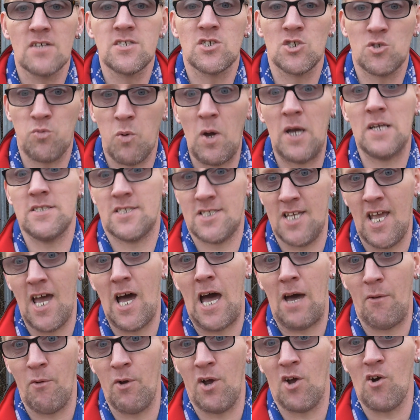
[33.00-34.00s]
Just wait and see
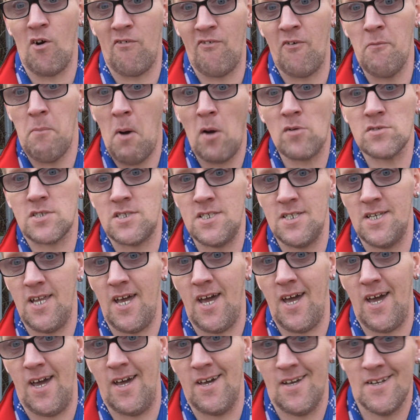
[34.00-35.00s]
how we go for Boxing
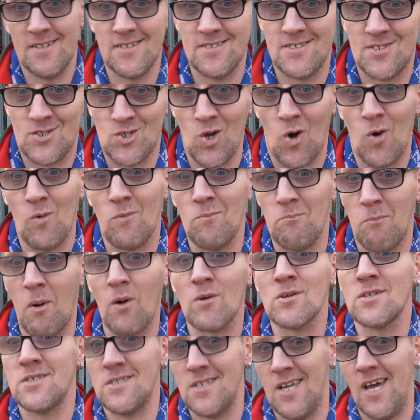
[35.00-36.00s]
Day. So yeah.
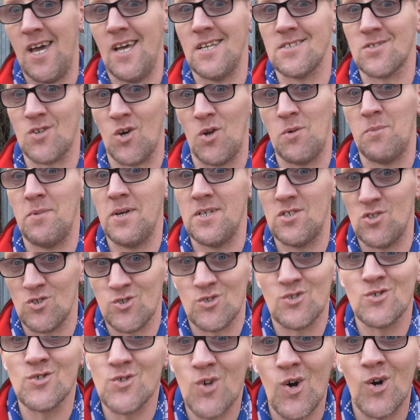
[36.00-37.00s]
Boxing Day is going to be
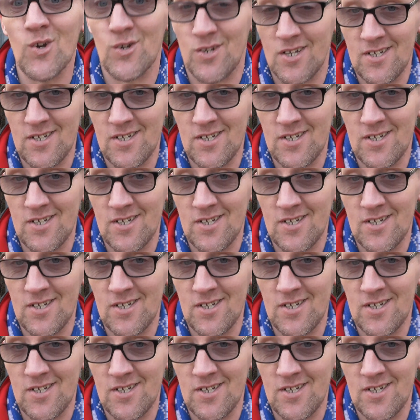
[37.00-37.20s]
just as good.